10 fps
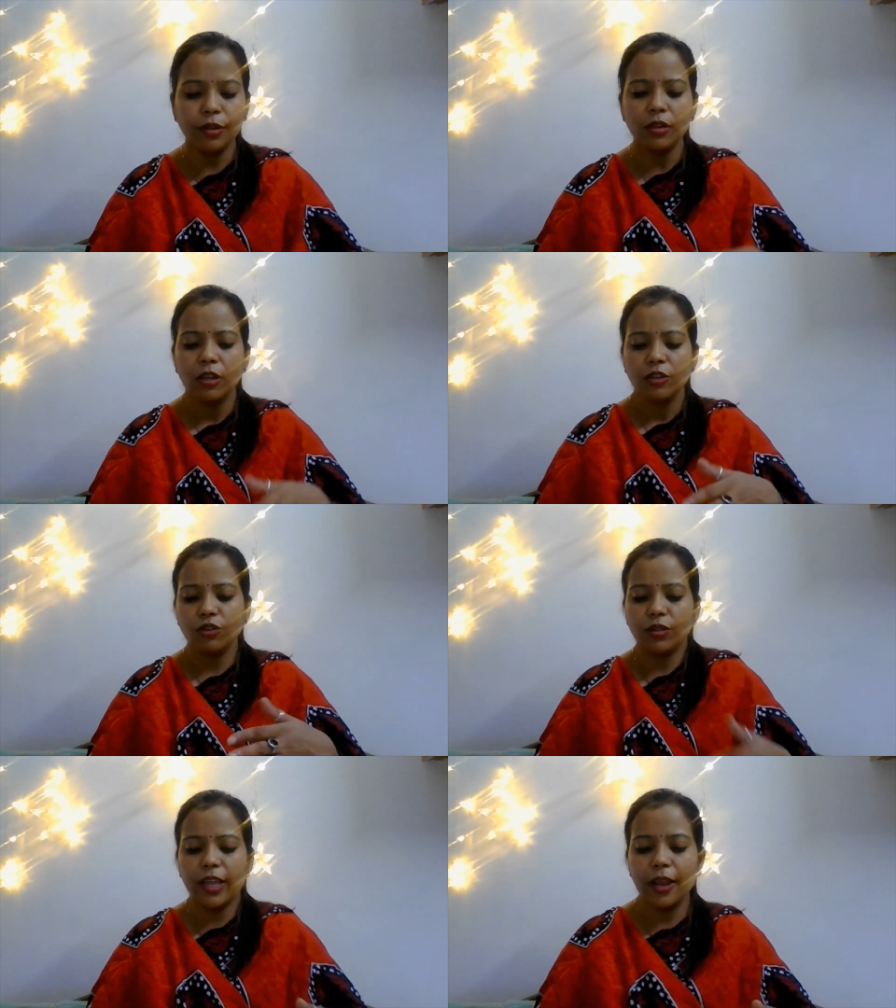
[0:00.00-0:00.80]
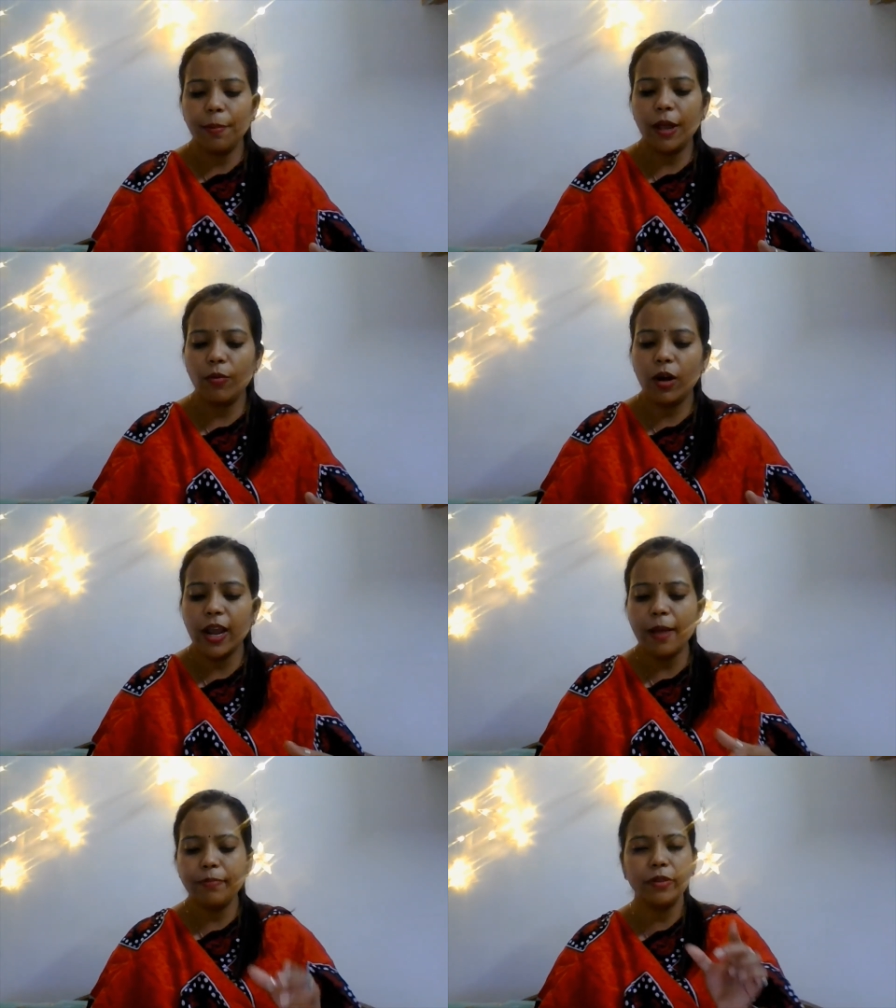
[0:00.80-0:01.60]
So thereby what
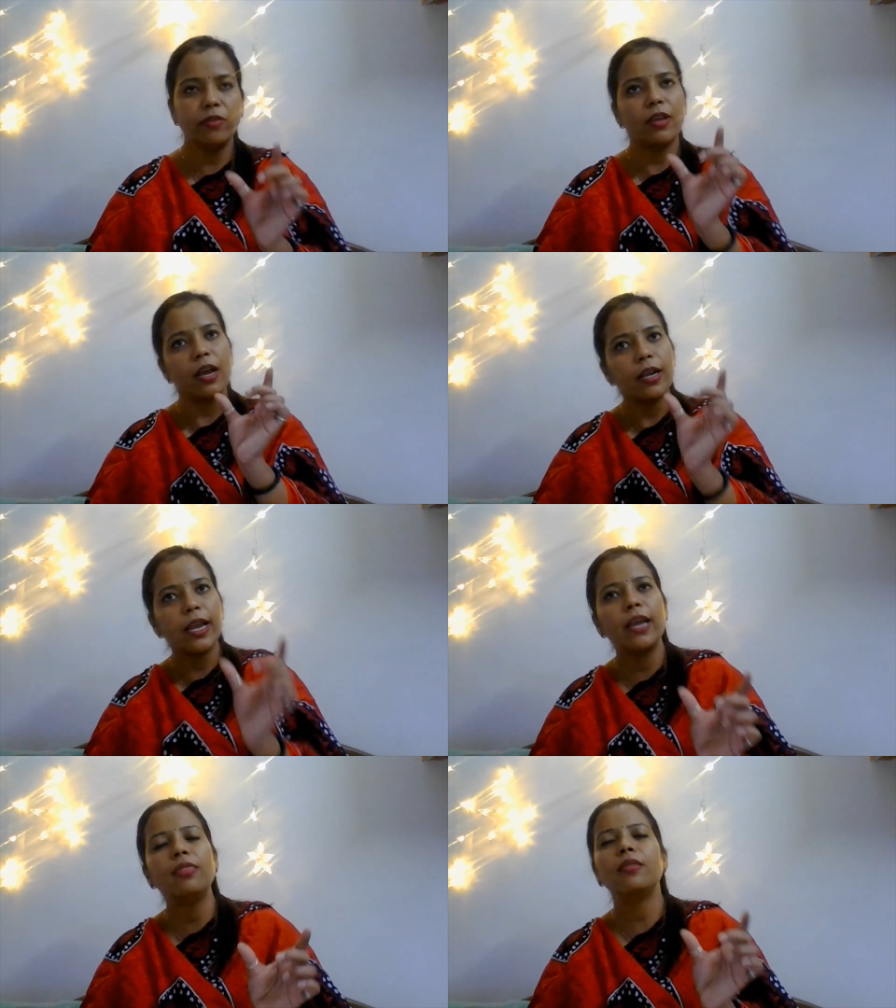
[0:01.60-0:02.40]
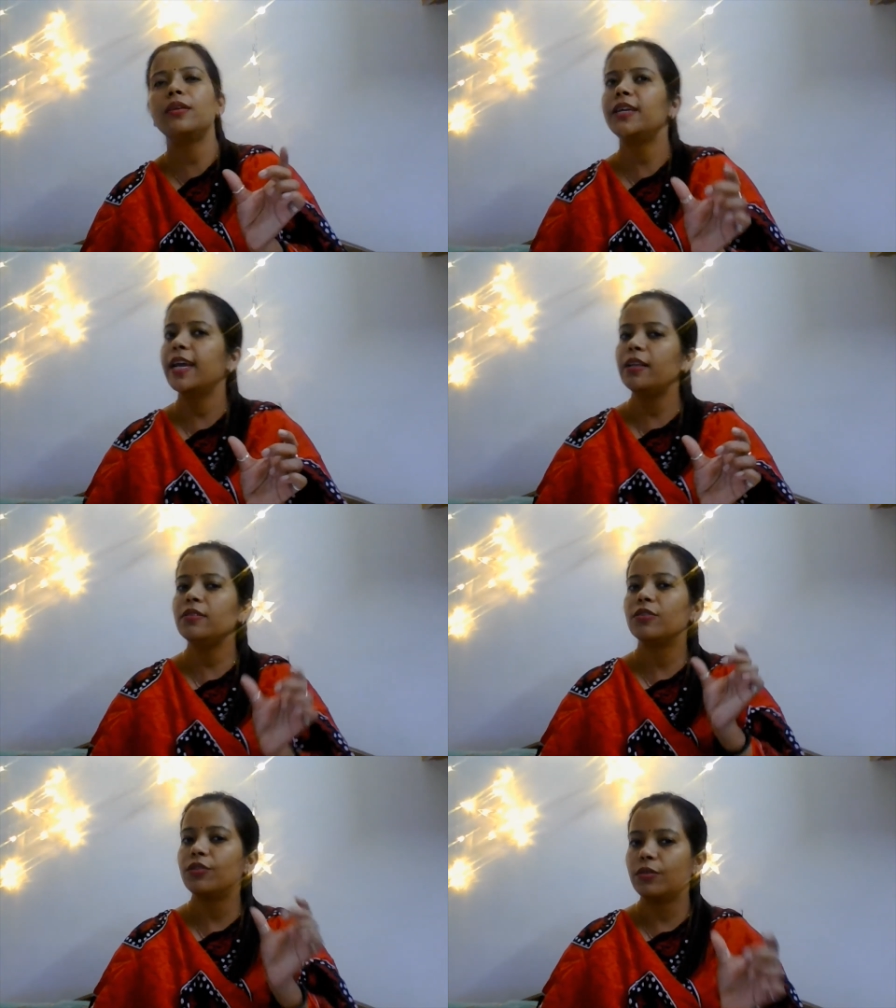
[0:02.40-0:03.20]
happens? Again, the tense
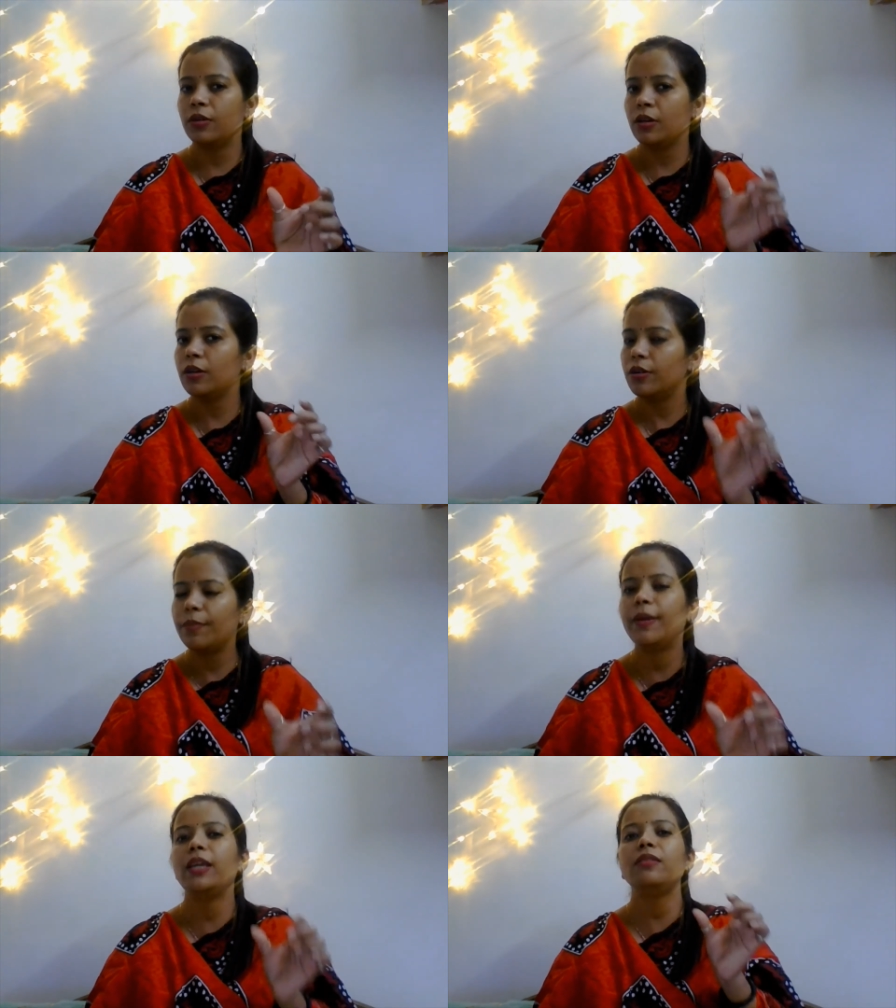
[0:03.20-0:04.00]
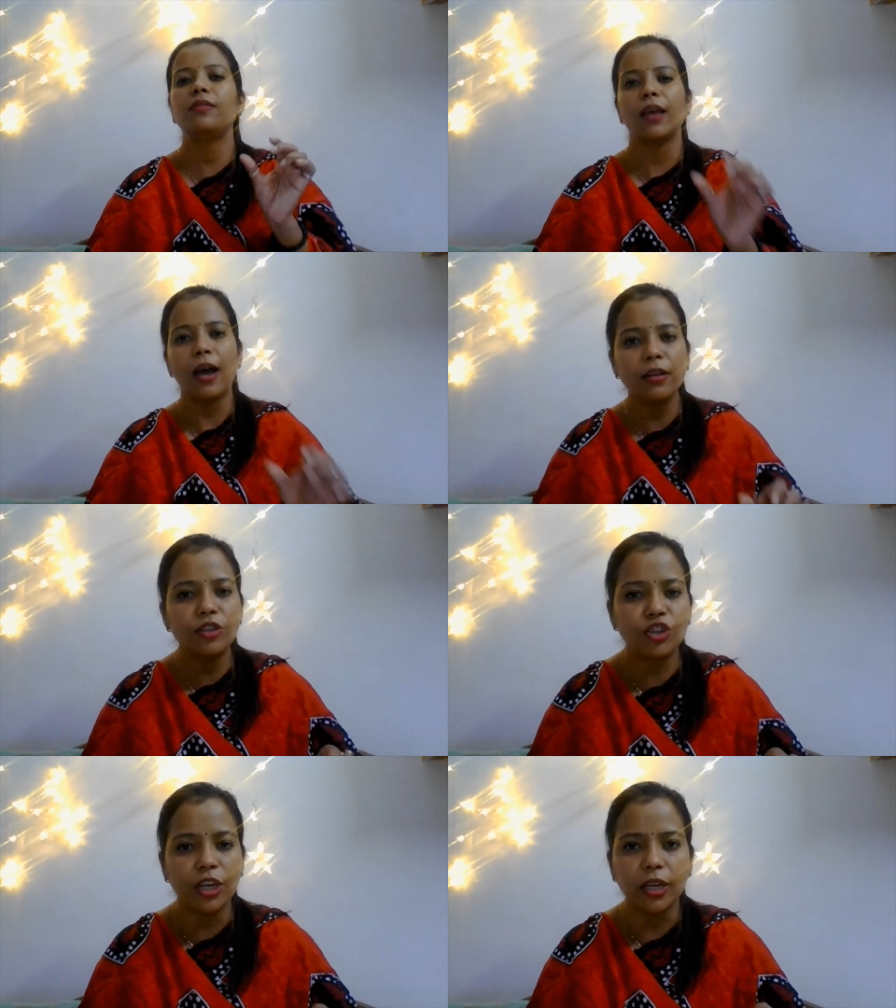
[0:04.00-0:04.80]
remains
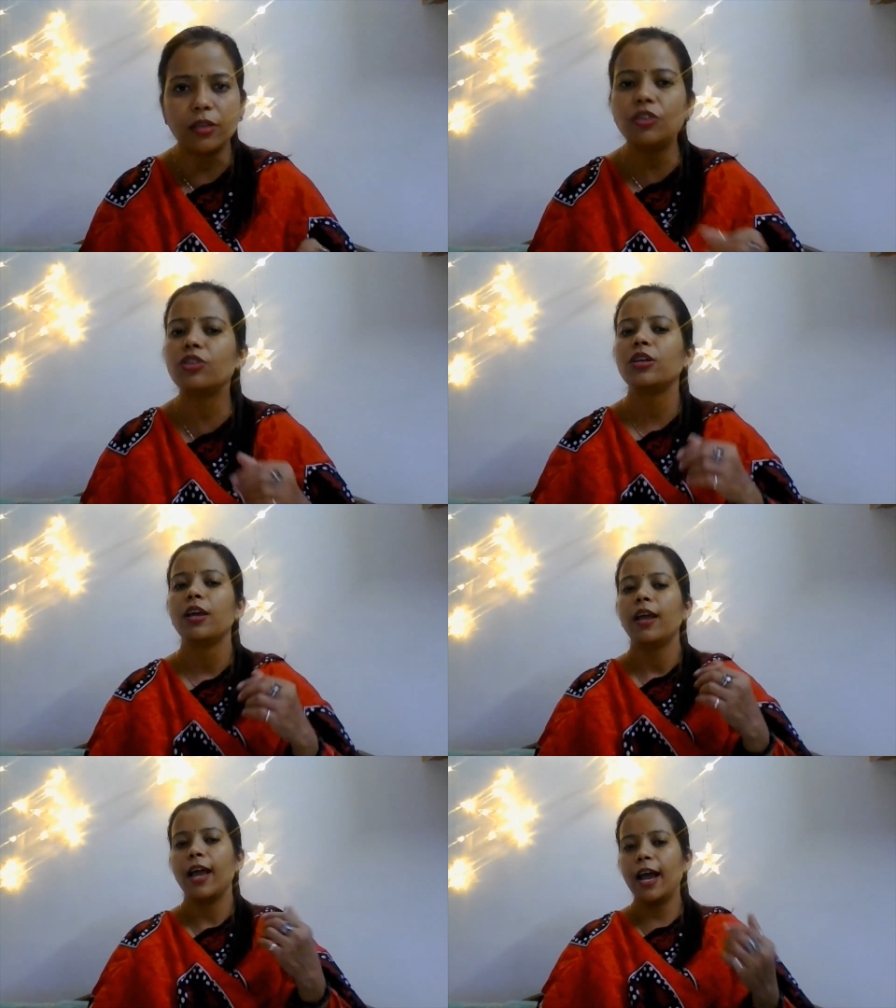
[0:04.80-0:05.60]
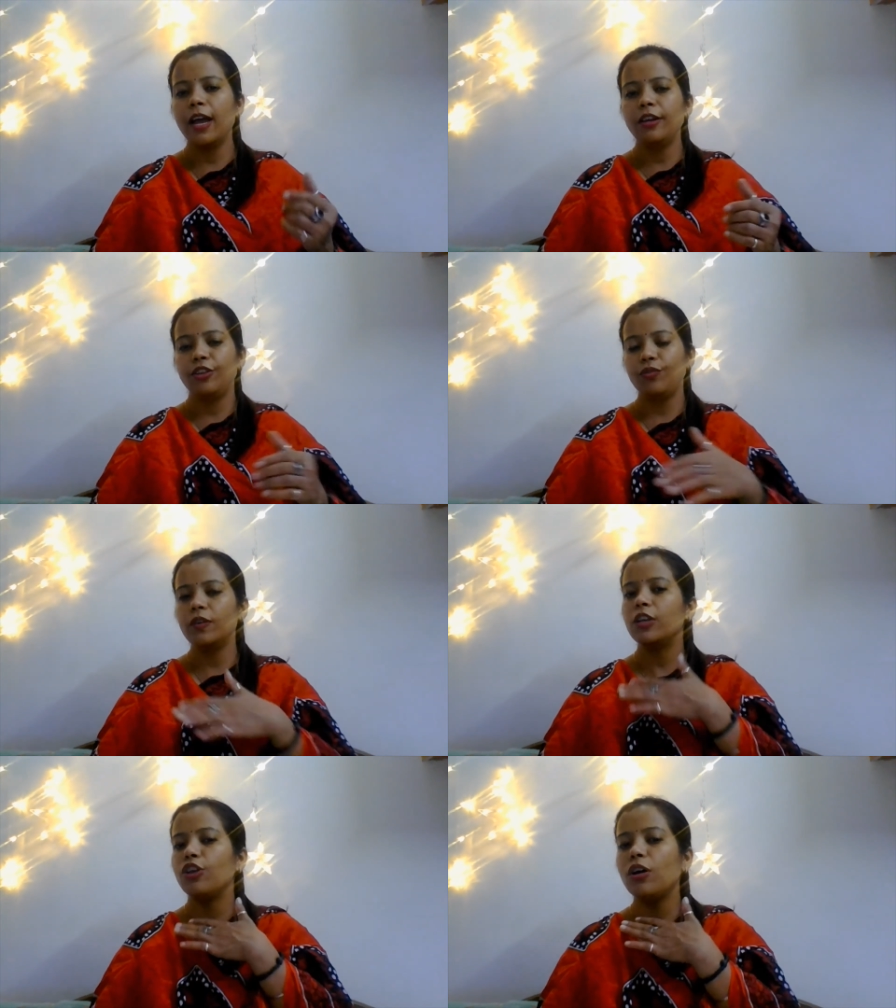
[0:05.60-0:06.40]
unchanged and you will
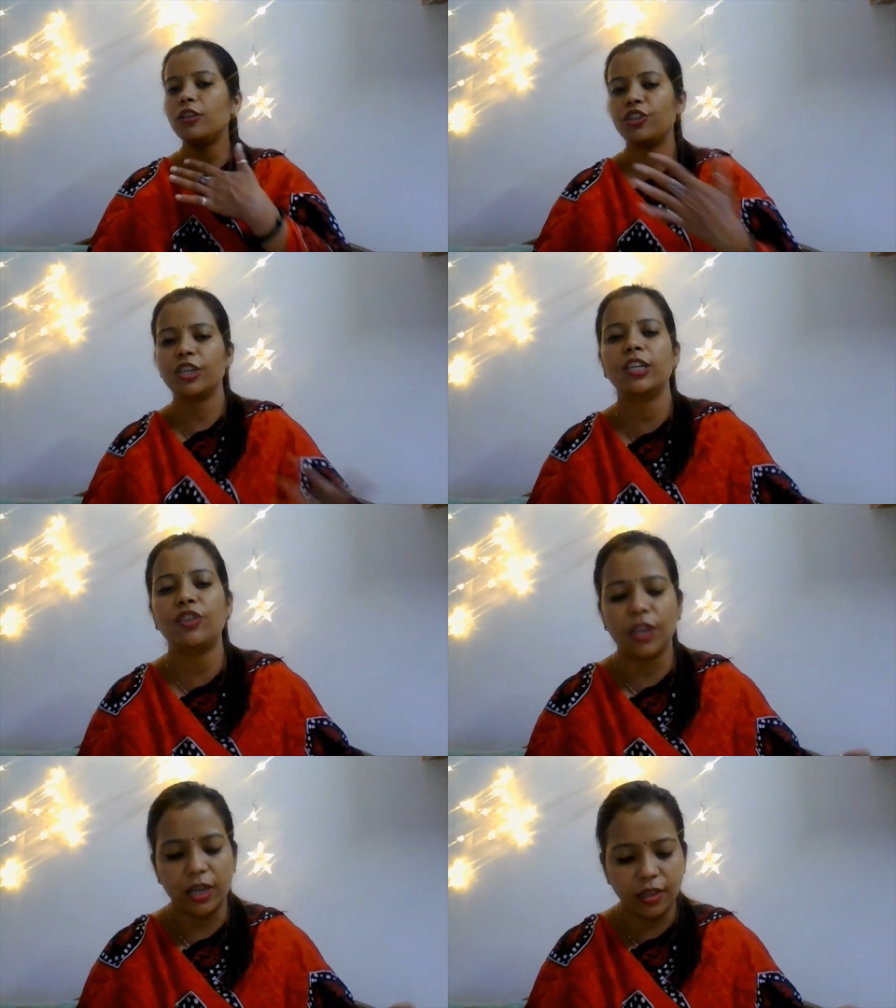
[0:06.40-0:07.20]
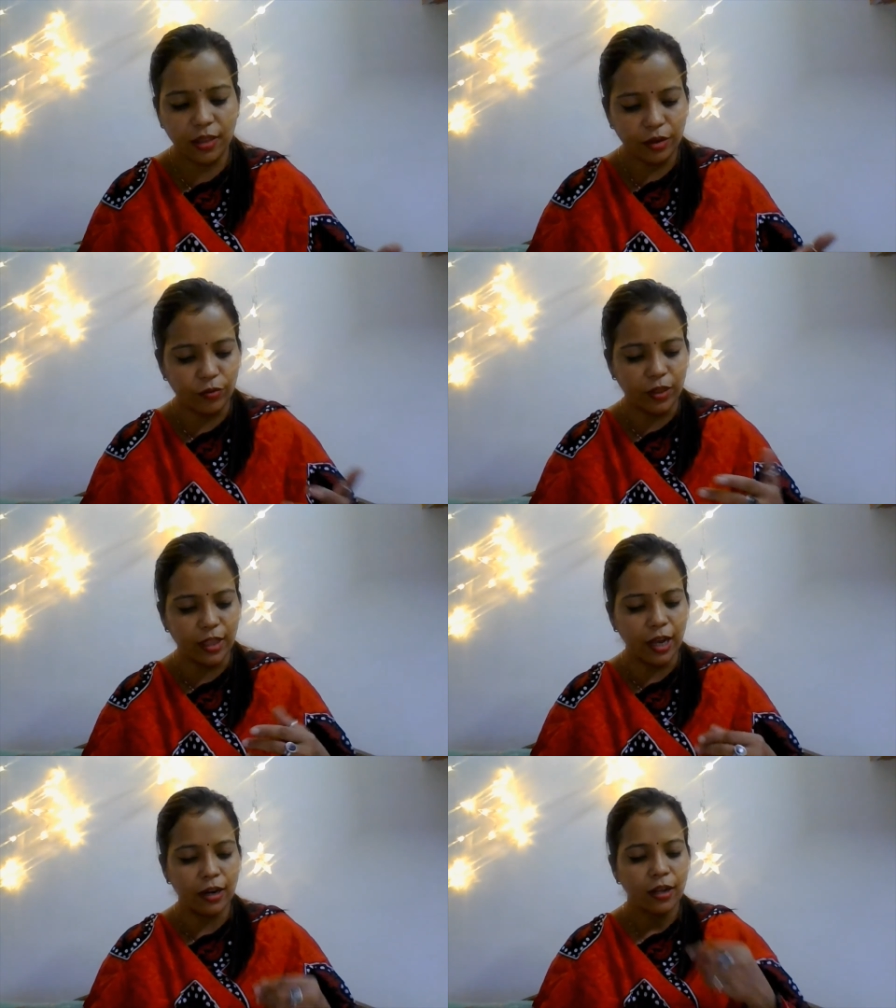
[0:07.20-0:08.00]
not change anything with that.